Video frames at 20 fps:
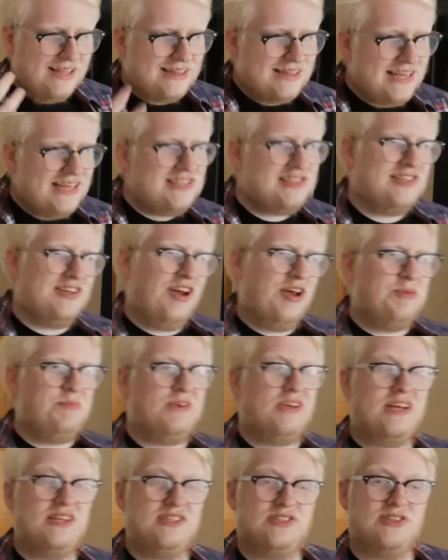These are the
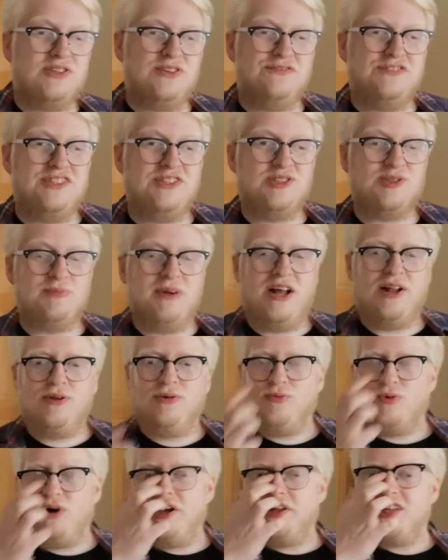IPAs I love to smell,
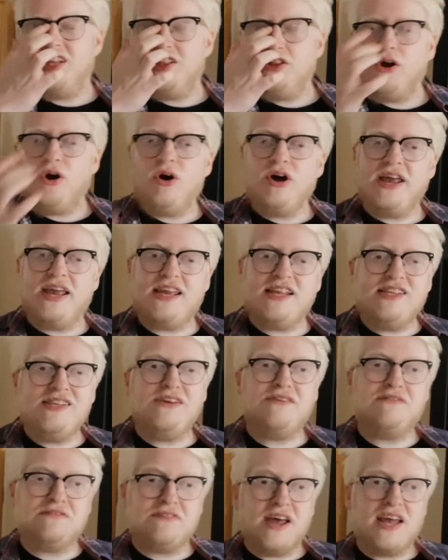where they're not in
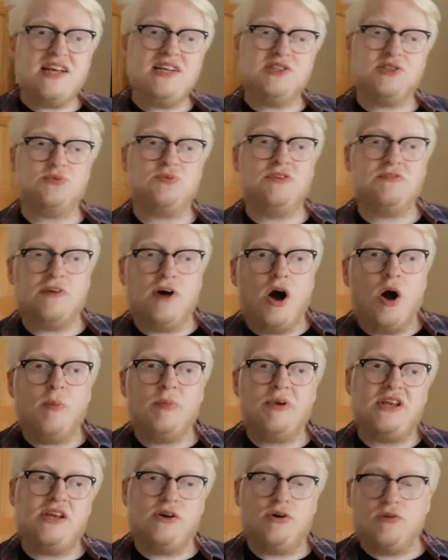your face with
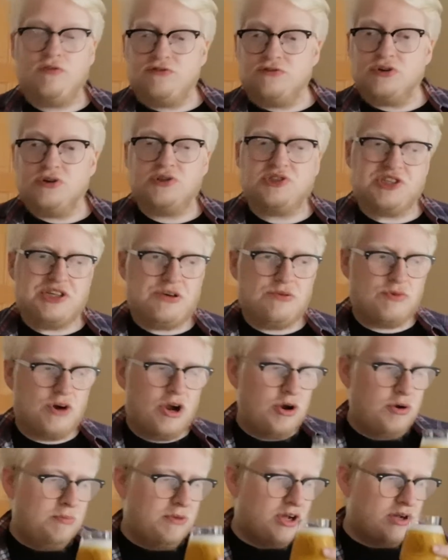hoppy or fruity
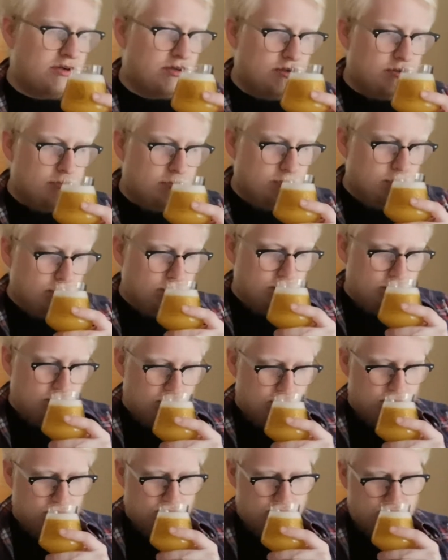aroma,
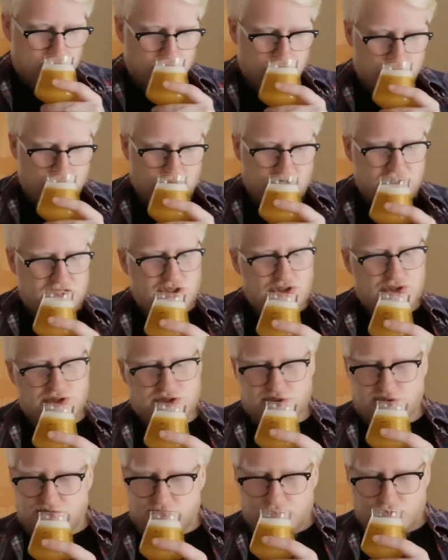but it's just the